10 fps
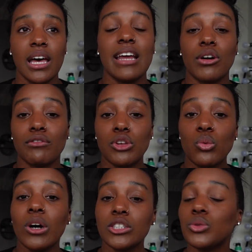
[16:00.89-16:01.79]
Now, if you
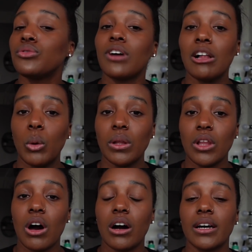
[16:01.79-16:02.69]
want to follow
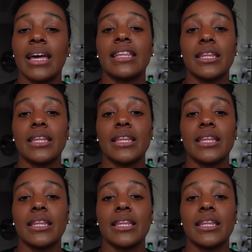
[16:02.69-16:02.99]
along,